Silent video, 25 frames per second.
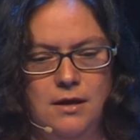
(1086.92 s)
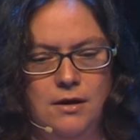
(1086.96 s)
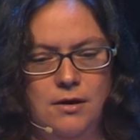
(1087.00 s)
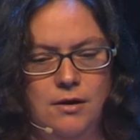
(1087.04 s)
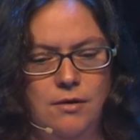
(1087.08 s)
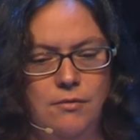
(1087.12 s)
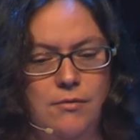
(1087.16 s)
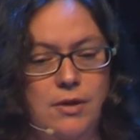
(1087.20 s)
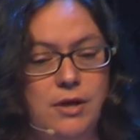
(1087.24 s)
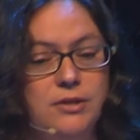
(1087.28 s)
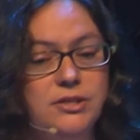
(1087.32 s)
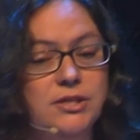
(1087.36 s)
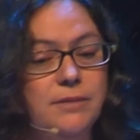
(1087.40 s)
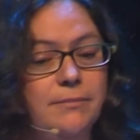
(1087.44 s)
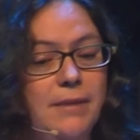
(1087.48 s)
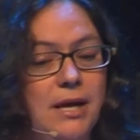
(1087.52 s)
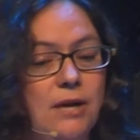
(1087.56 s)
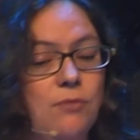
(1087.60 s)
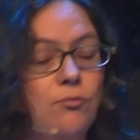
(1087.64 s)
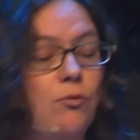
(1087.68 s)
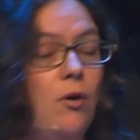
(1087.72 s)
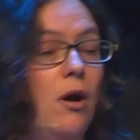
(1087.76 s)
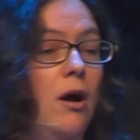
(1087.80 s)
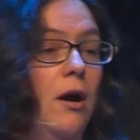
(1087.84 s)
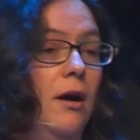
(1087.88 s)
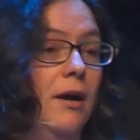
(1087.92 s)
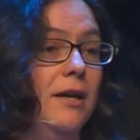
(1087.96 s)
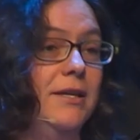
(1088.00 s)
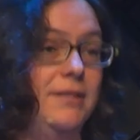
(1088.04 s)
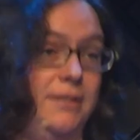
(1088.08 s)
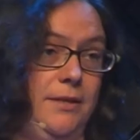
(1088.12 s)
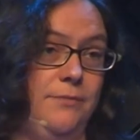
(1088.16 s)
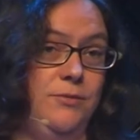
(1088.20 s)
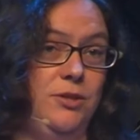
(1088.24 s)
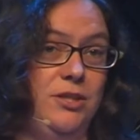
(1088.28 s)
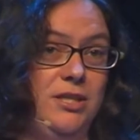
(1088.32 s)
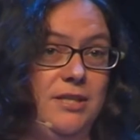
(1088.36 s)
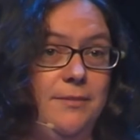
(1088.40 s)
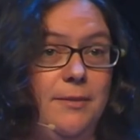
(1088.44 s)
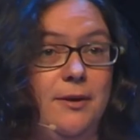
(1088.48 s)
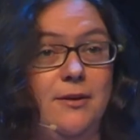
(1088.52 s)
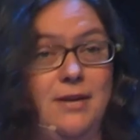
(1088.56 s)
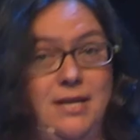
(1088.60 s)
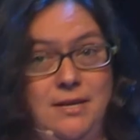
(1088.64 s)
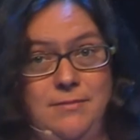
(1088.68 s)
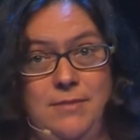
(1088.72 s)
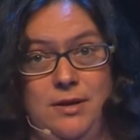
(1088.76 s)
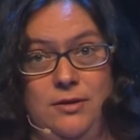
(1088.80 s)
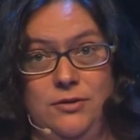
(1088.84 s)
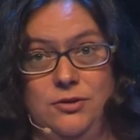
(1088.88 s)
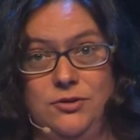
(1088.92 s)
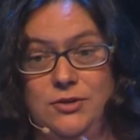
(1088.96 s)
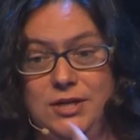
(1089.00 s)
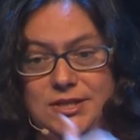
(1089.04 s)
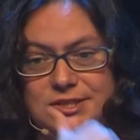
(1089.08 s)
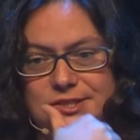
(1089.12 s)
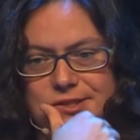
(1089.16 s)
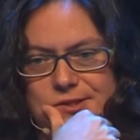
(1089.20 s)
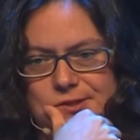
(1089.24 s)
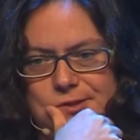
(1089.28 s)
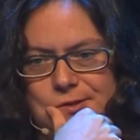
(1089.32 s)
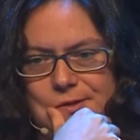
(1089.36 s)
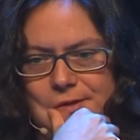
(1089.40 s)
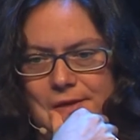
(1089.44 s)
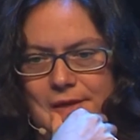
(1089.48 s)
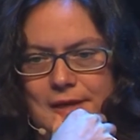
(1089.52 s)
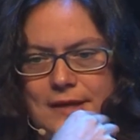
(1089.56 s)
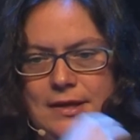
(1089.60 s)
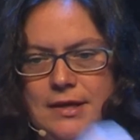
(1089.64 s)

We also made wrong assumptions about email addresses.